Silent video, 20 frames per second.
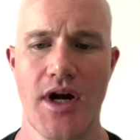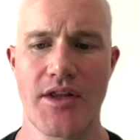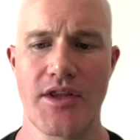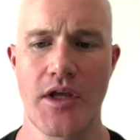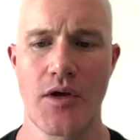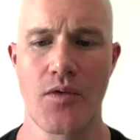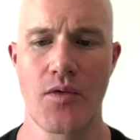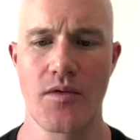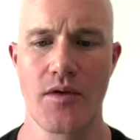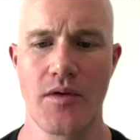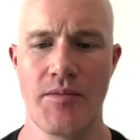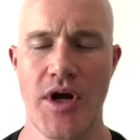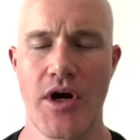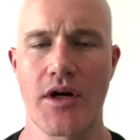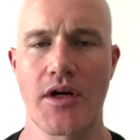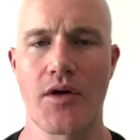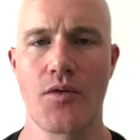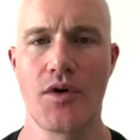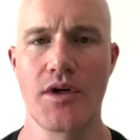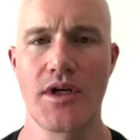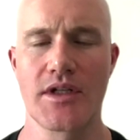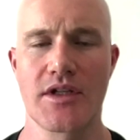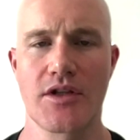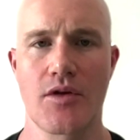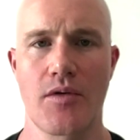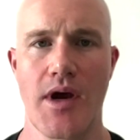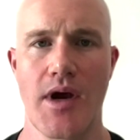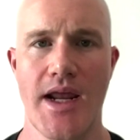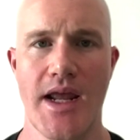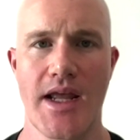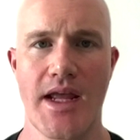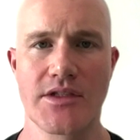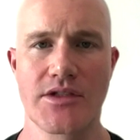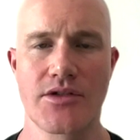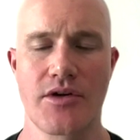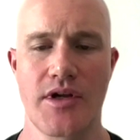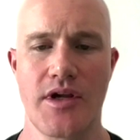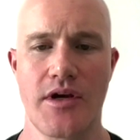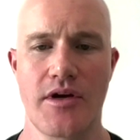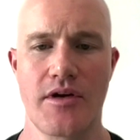I think America will get to the right
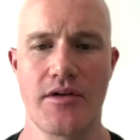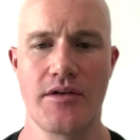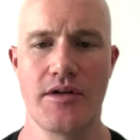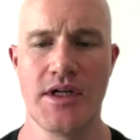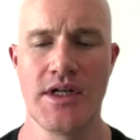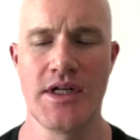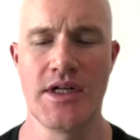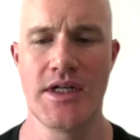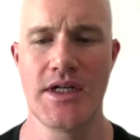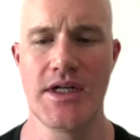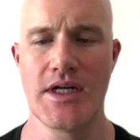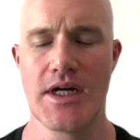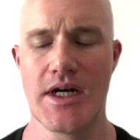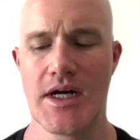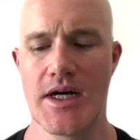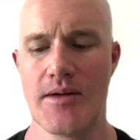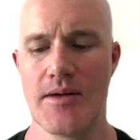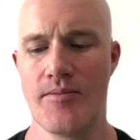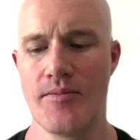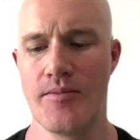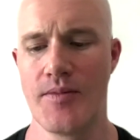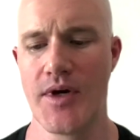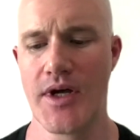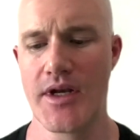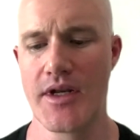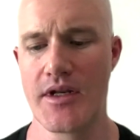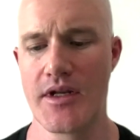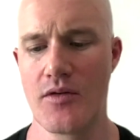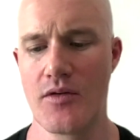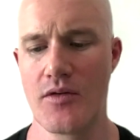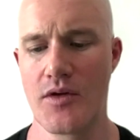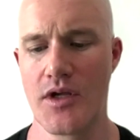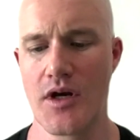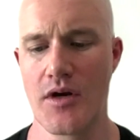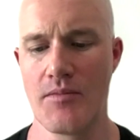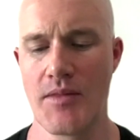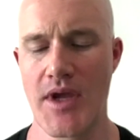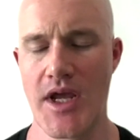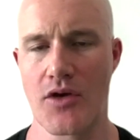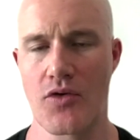answer here. But you
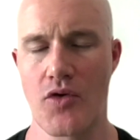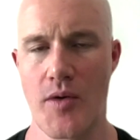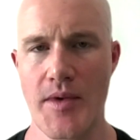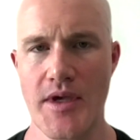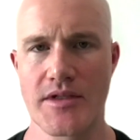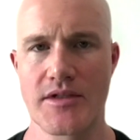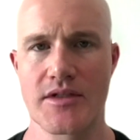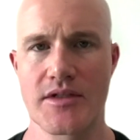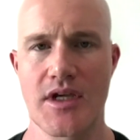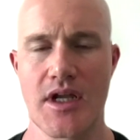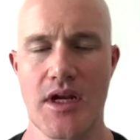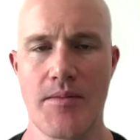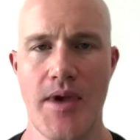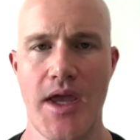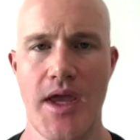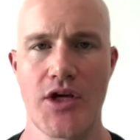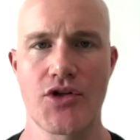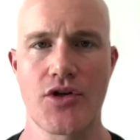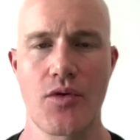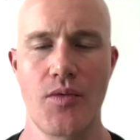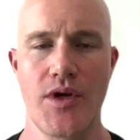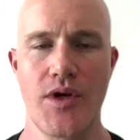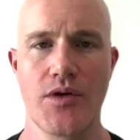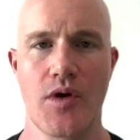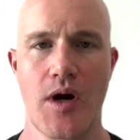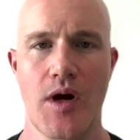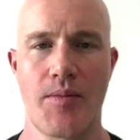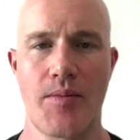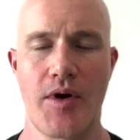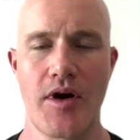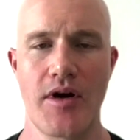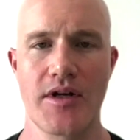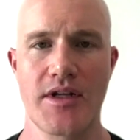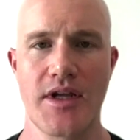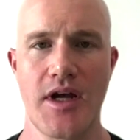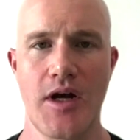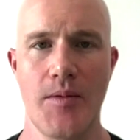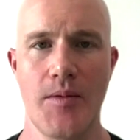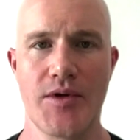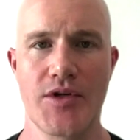know, Coinbase is going to make sure we do our part to
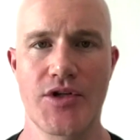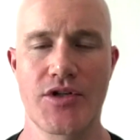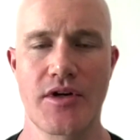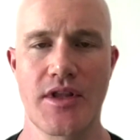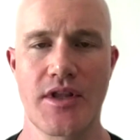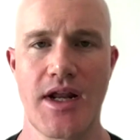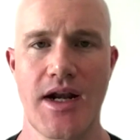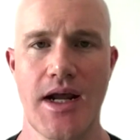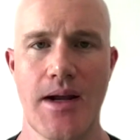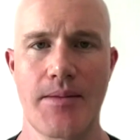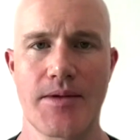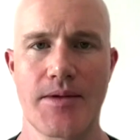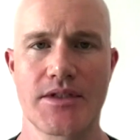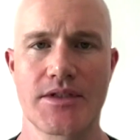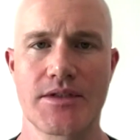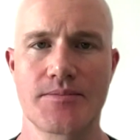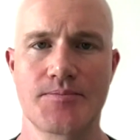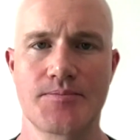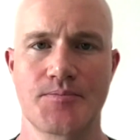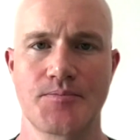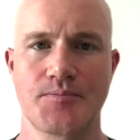help ensure that it happens.